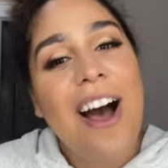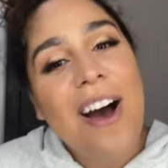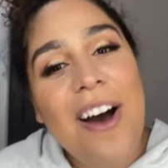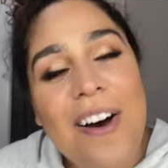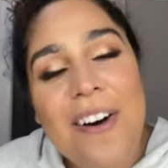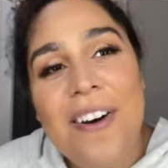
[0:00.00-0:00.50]

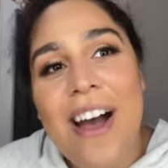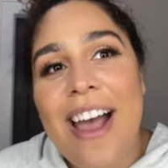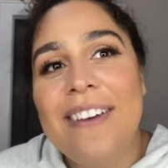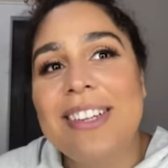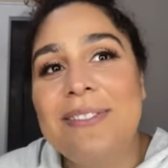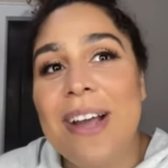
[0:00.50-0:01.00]
oh, I
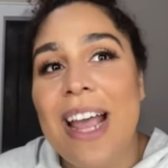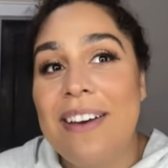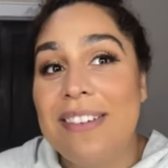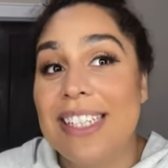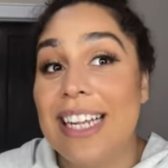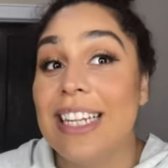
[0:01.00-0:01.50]
haven't, we
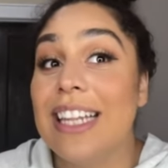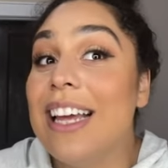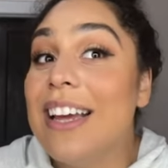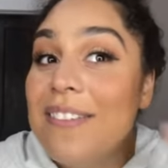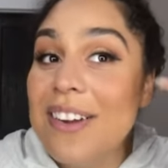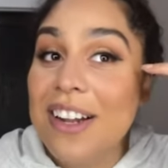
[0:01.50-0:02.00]
haven't seen
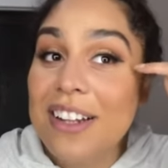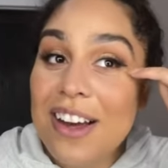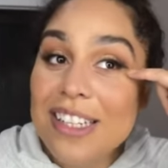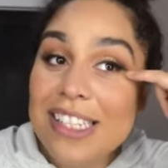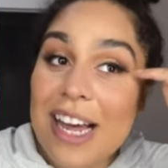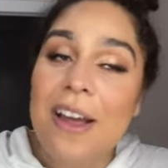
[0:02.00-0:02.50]
Liv in a
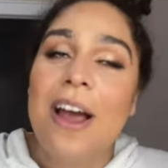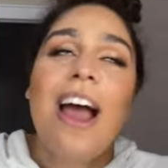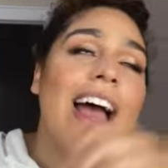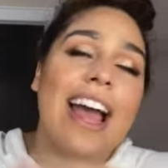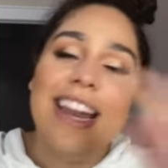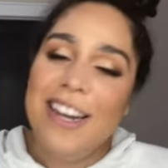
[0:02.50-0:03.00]
long time.
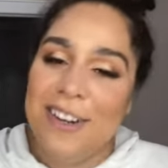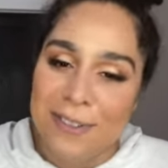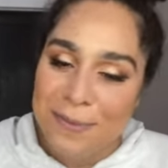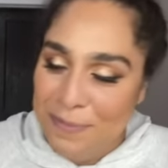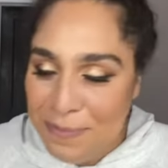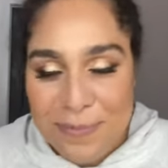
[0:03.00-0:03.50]

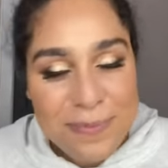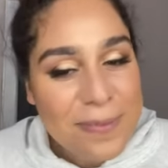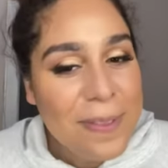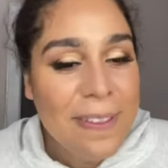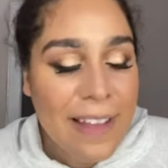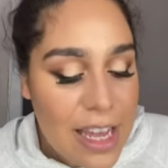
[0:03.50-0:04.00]

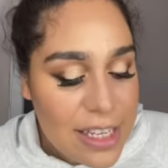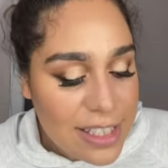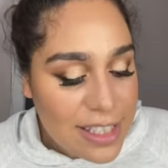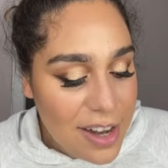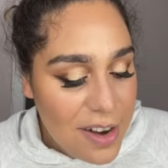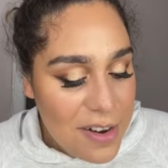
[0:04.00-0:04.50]
Anywho,
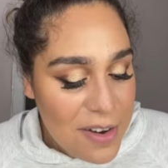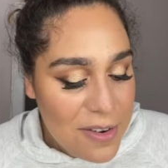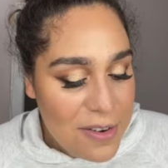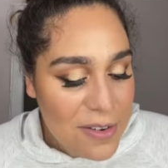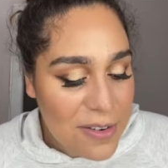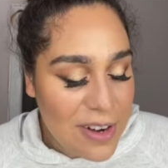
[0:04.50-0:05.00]

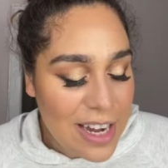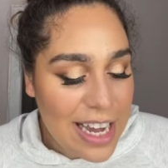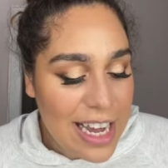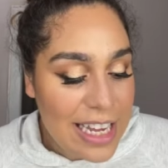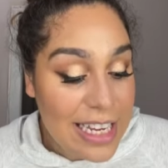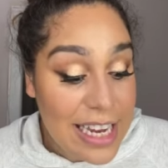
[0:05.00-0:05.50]
so
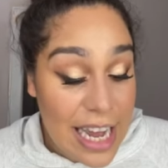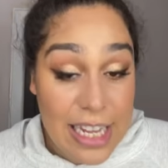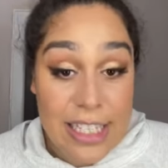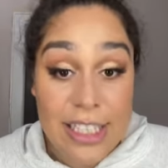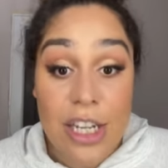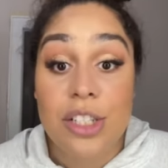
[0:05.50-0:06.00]

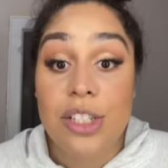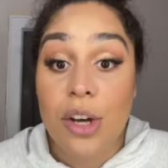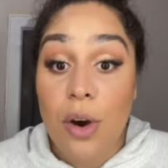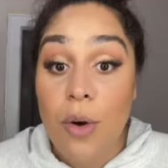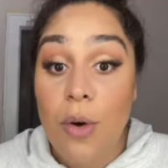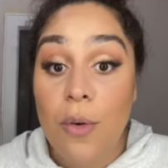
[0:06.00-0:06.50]
yes,
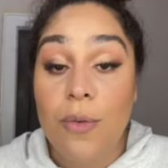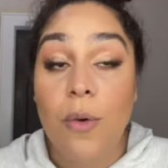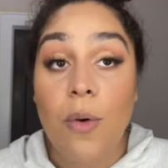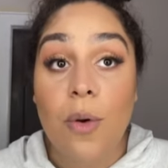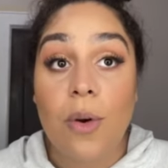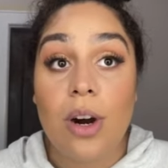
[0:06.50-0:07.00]
so
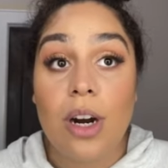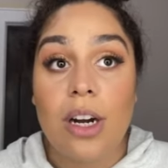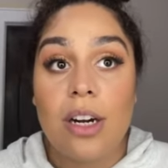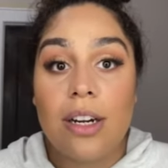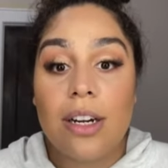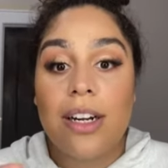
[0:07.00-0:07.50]

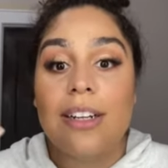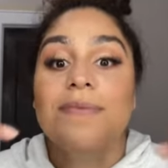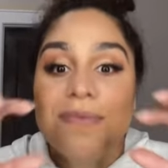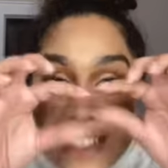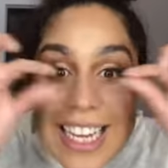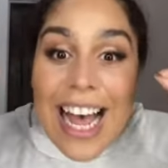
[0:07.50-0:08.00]
for
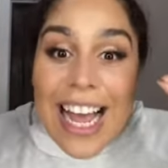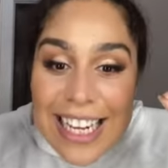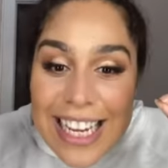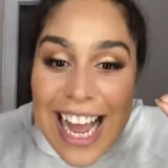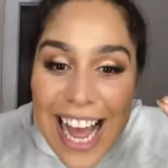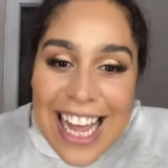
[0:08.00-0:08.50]

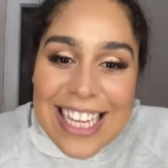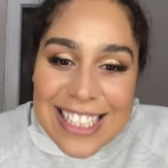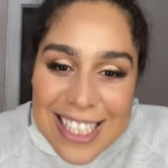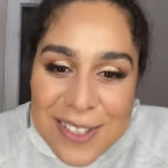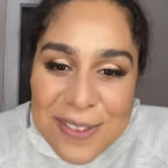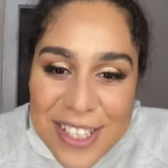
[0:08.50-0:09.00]
tiny
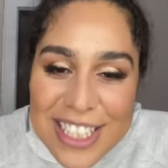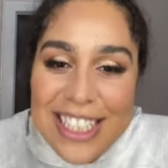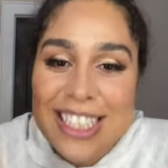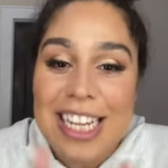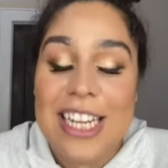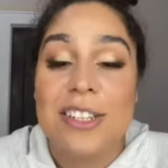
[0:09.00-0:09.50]
eyes is what
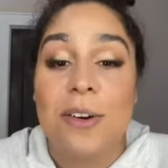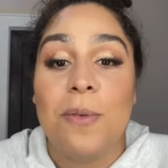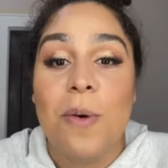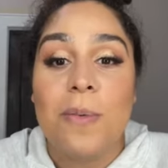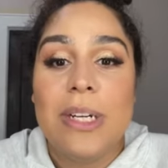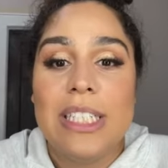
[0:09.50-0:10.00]
she says, or
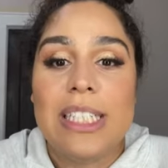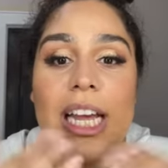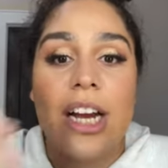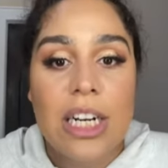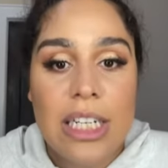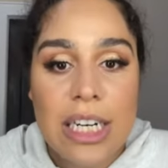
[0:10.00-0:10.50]
what we
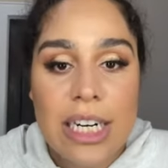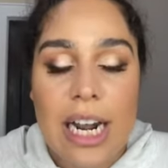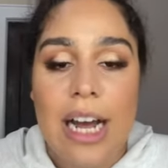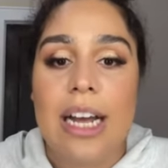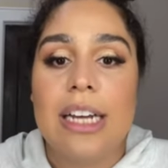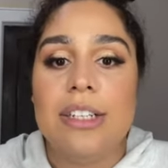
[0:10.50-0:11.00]
say hooded
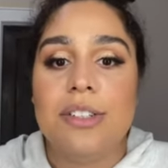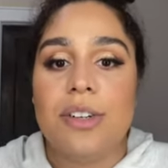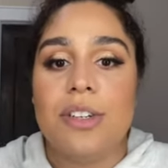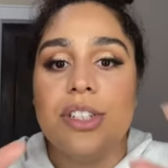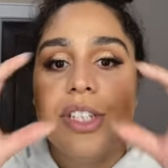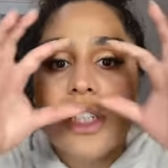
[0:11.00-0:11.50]
eyes,
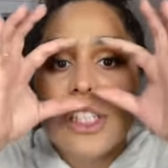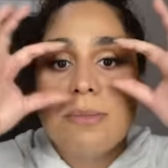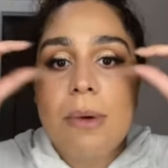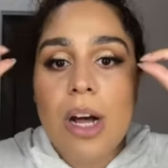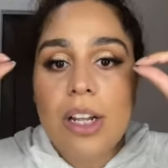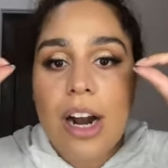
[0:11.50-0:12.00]
or
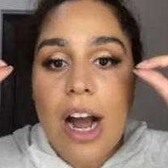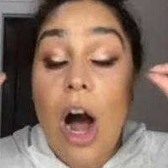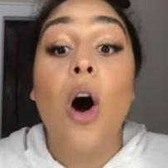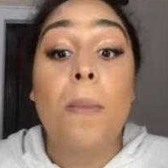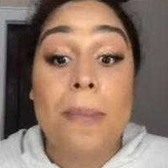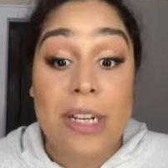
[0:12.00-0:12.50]
just smaller
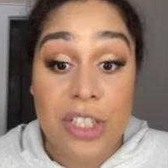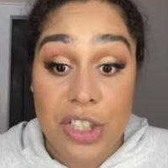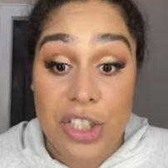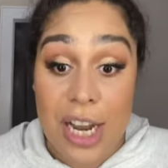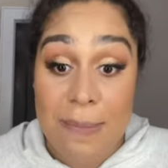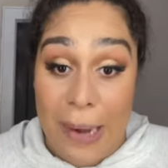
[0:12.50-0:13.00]
almond
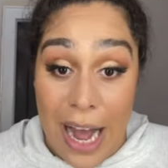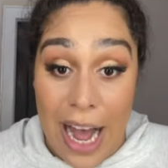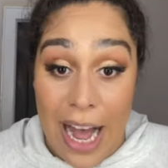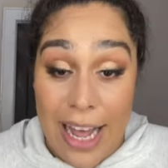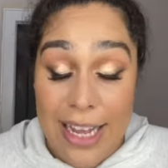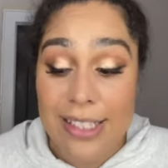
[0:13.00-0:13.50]
shaped
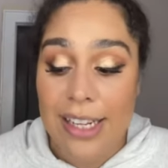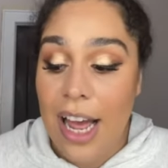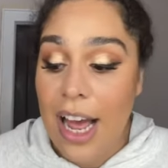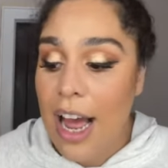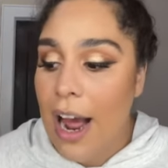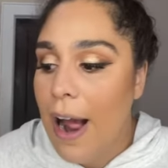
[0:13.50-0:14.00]
eyes.
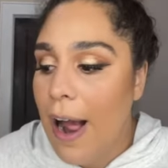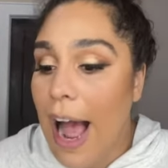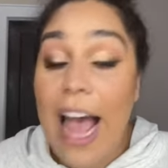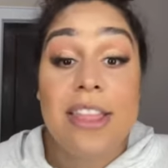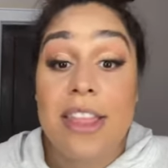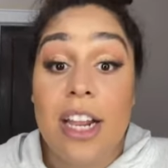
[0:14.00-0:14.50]

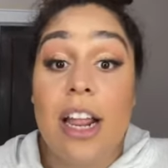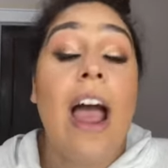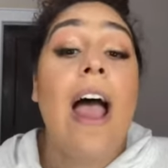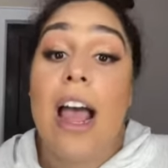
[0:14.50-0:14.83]
I think,